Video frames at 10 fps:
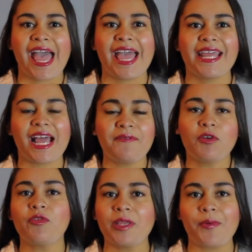and I
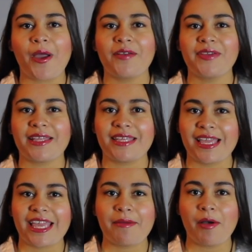feel really proud of it. I
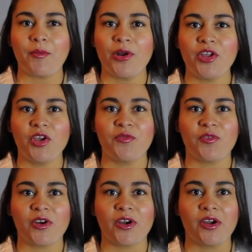think it came out pretty good
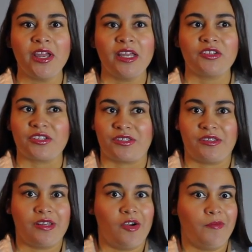for
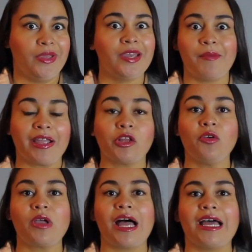just, you know, me and my
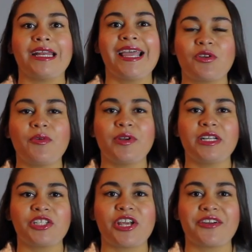glue gun. So I
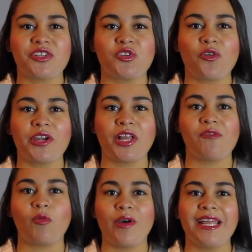wanted to share a tutorial
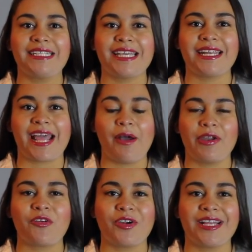of what I did and how
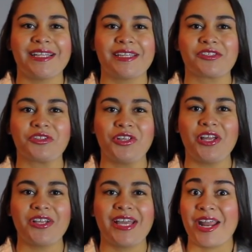I created this
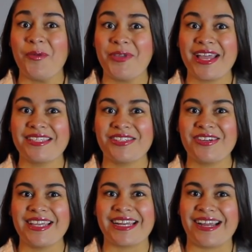look, and I hope you guys
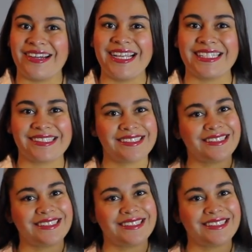enjoy it. All right,